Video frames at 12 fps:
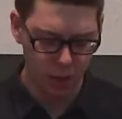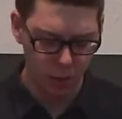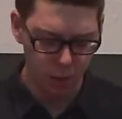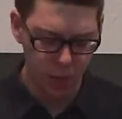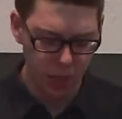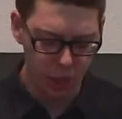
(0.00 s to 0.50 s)

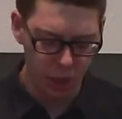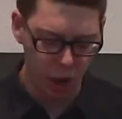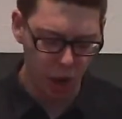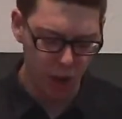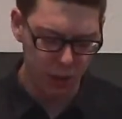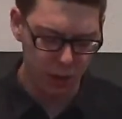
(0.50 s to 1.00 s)
the
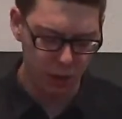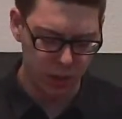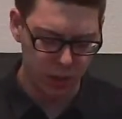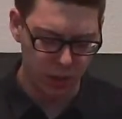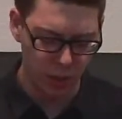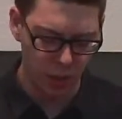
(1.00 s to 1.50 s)
cause of
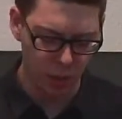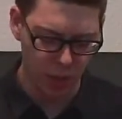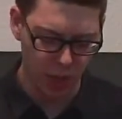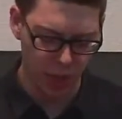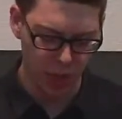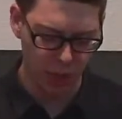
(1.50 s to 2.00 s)

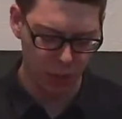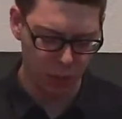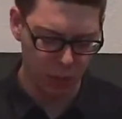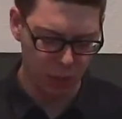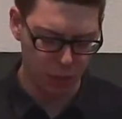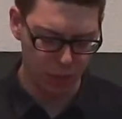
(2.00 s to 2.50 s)
stumbling in other
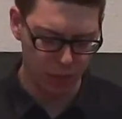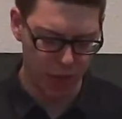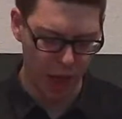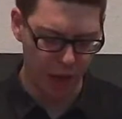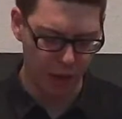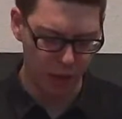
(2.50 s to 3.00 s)
people's
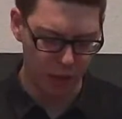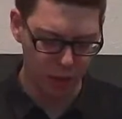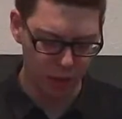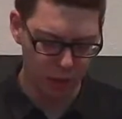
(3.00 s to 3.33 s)
lives,